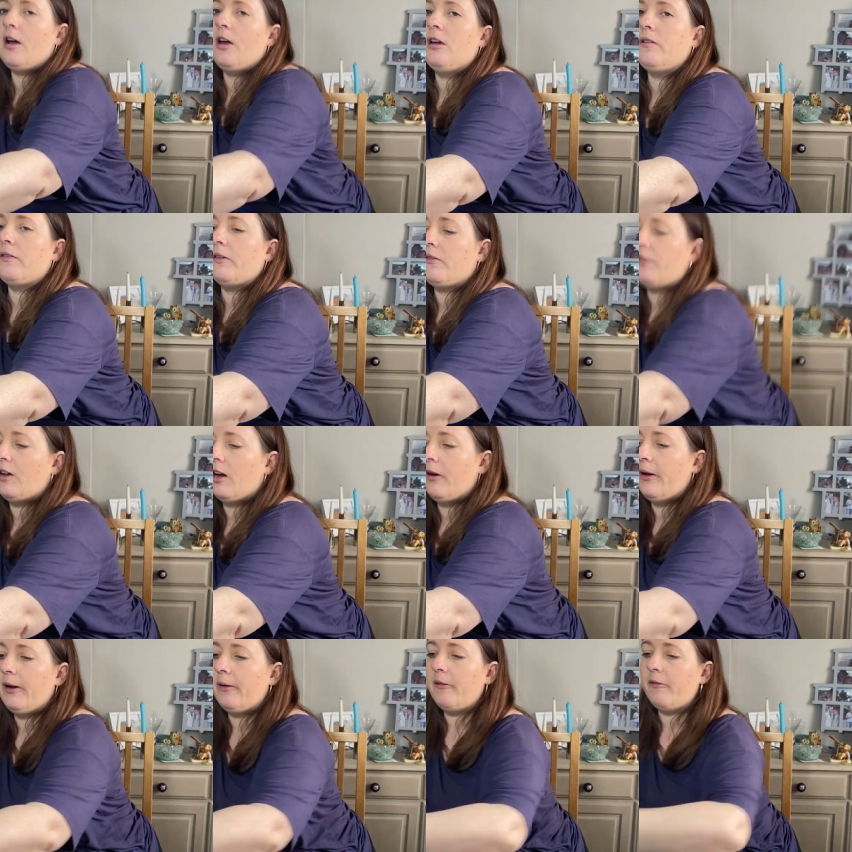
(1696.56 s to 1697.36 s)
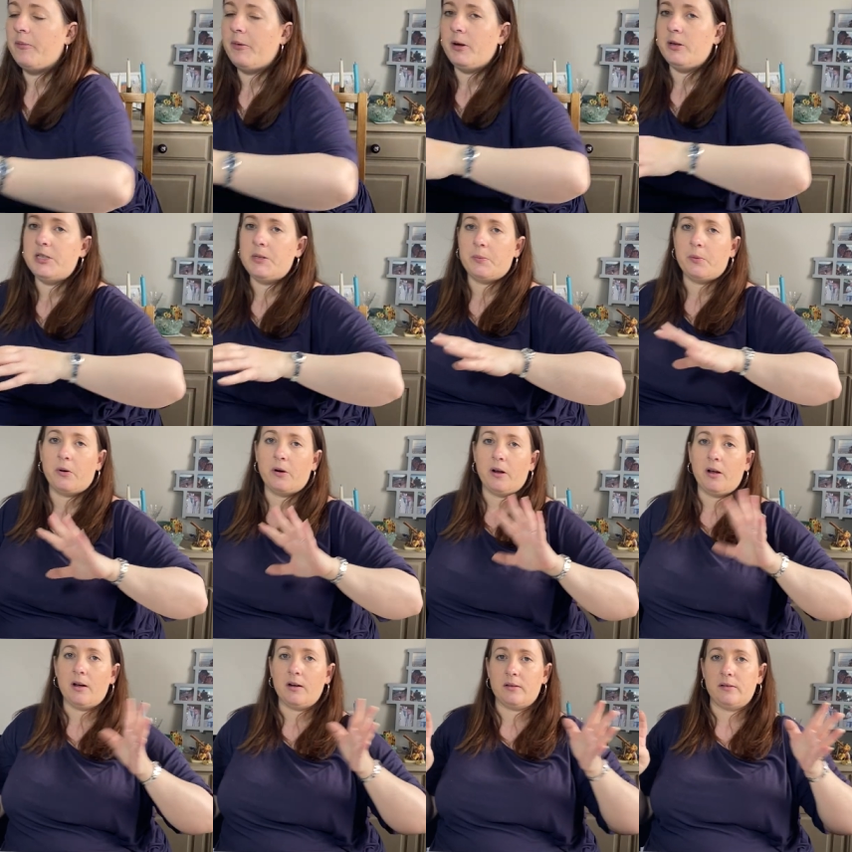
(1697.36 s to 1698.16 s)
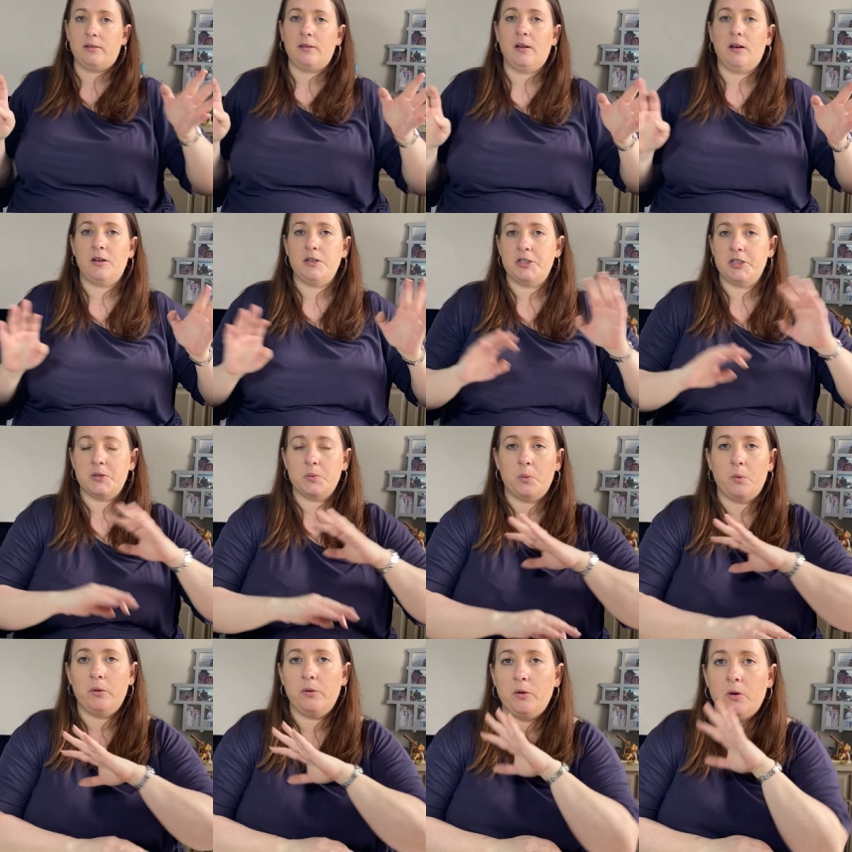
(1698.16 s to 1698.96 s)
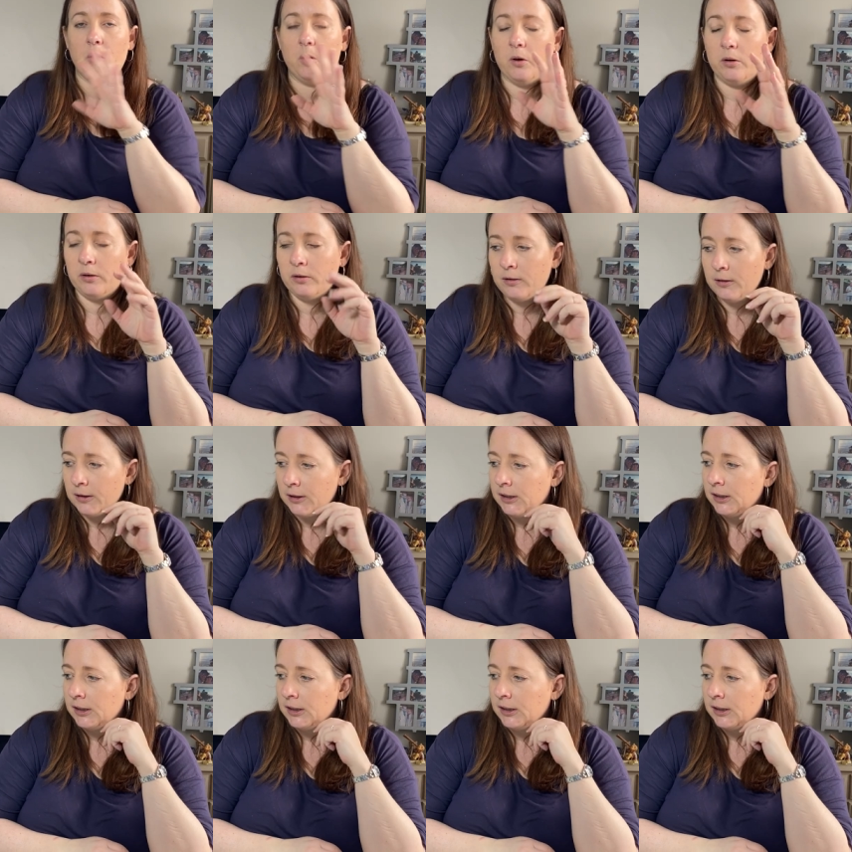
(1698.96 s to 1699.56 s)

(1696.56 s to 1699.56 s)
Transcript: overflowing with beauty products that I just want gone.